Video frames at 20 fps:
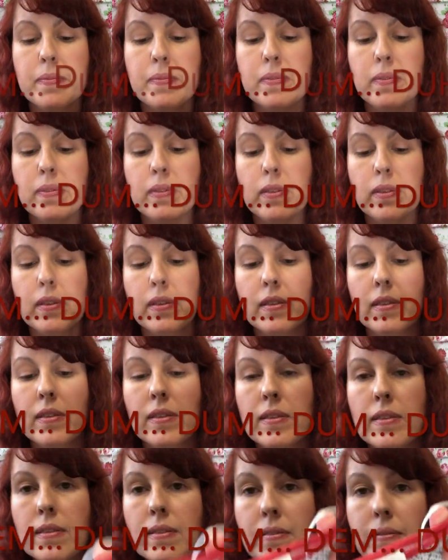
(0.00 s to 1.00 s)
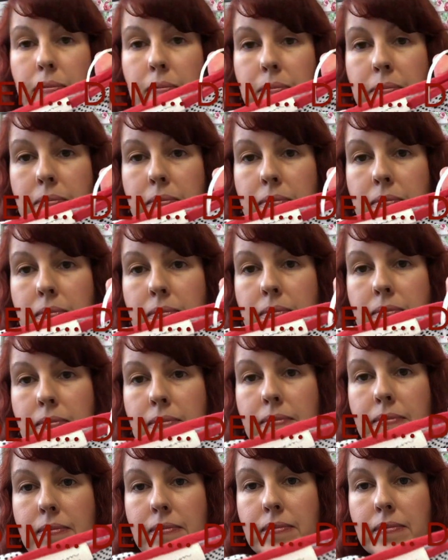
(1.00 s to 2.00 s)

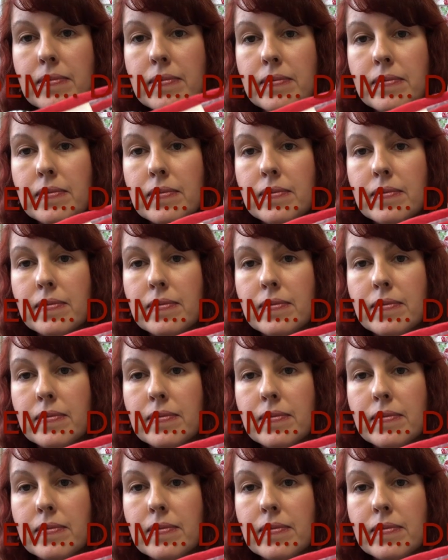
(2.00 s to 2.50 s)
Nobody speaks.